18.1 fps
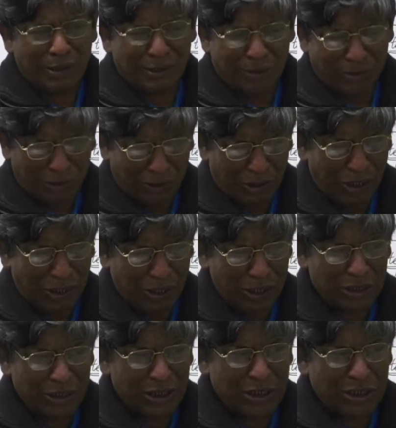
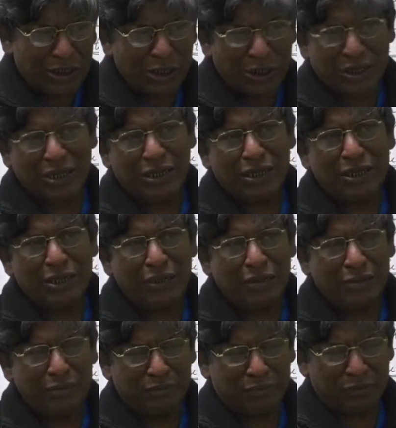All the three
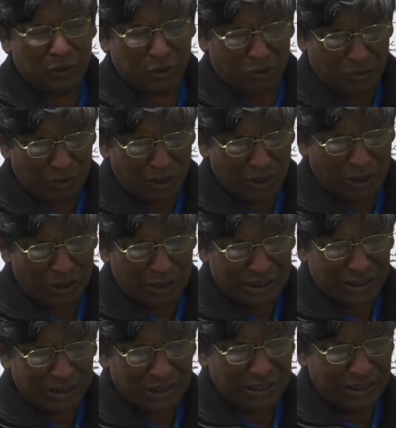
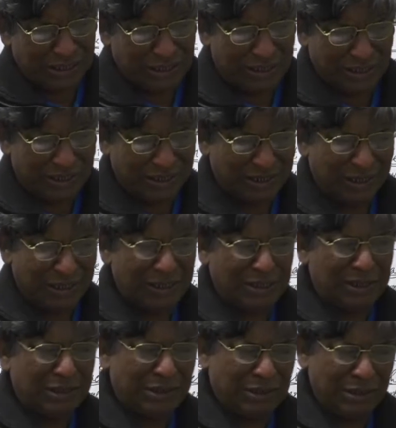words in the
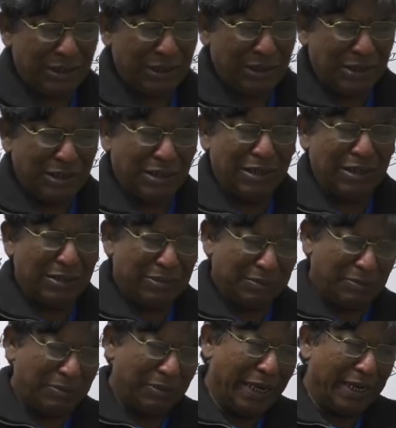sentence
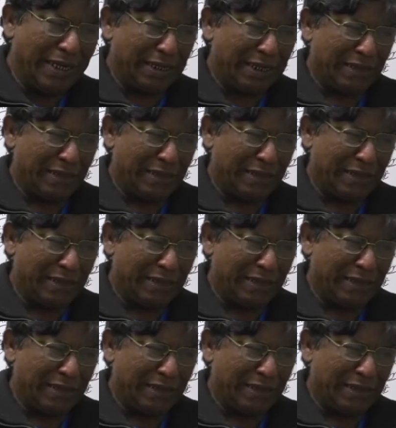make